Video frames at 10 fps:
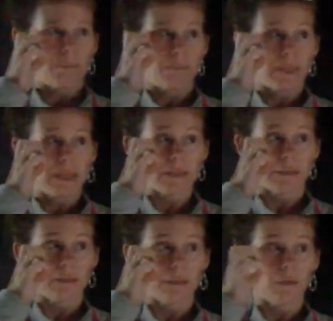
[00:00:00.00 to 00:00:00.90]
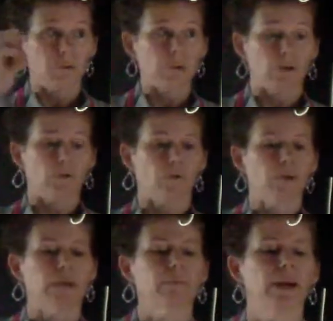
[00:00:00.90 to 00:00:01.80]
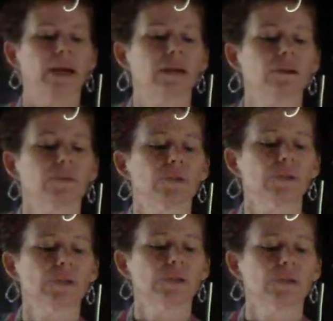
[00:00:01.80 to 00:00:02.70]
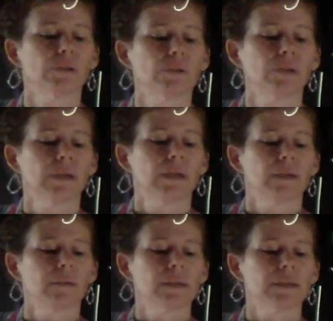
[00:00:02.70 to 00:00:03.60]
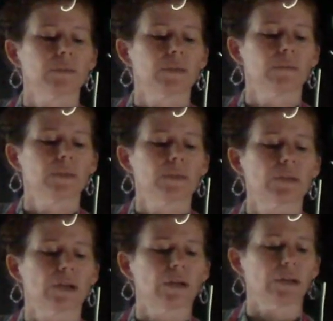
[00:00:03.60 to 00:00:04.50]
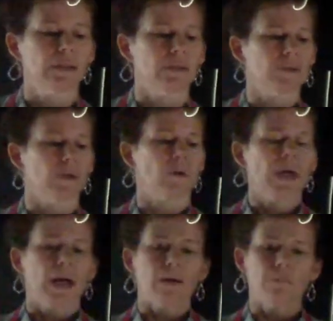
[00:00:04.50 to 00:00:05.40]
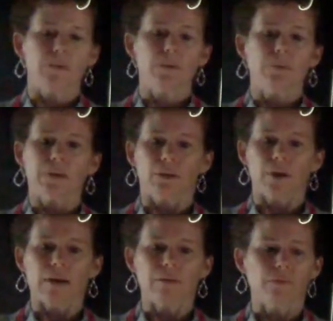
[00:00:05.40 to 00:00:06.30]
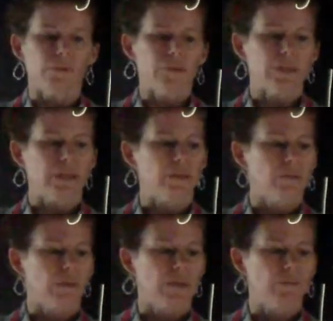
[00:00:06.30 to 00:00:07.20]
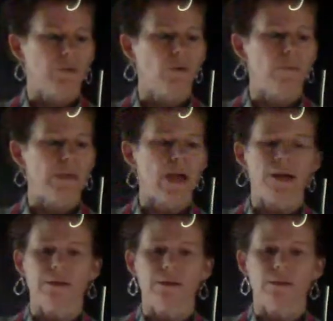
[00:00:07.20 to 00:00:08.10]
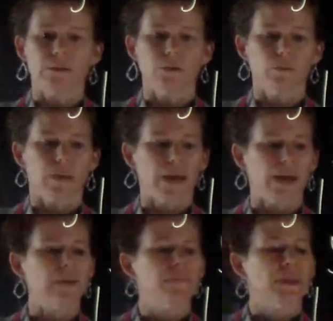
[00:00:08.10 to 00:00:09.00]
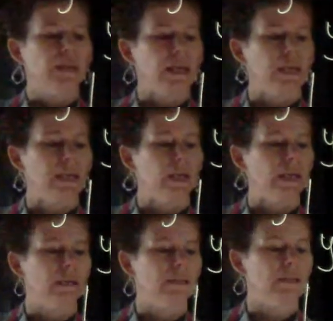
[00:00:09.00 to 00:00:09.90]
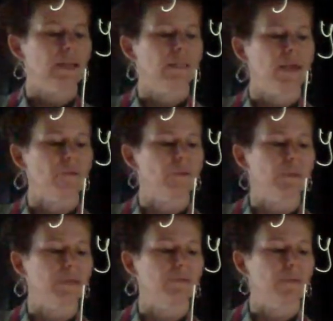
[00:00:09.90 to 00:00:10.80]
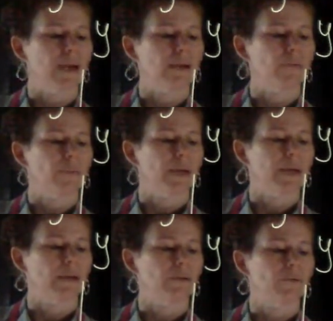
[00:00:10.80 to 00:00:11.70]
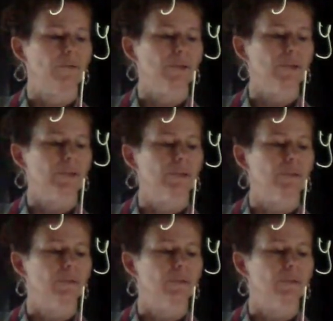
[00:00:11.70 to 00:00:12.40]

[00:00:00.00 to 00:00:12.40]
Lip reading: Because I'm going to go to the right pi over 2, that means I'm going to be starting there. So I do want to graph a full cycle, so I have to go beyond the 2 pi, and that would be 5 pi over 2.